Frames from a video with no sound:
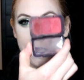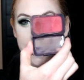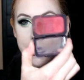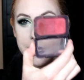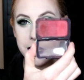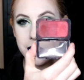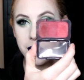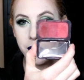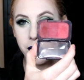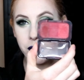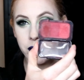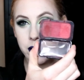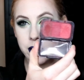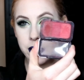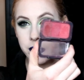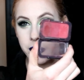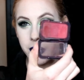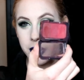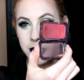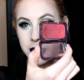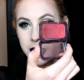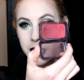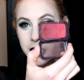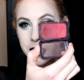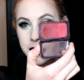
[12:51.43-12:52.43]
These three
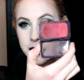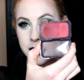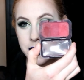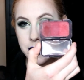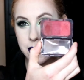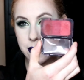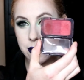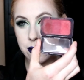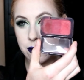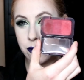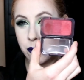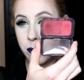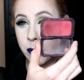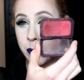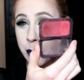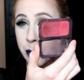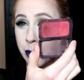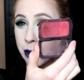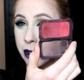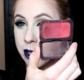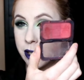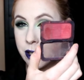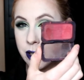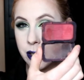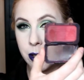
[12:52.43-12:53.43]
red eyeshadows from the
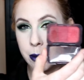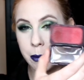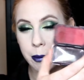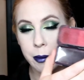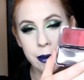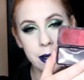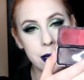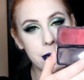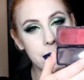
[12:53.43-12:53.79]
Body Shop.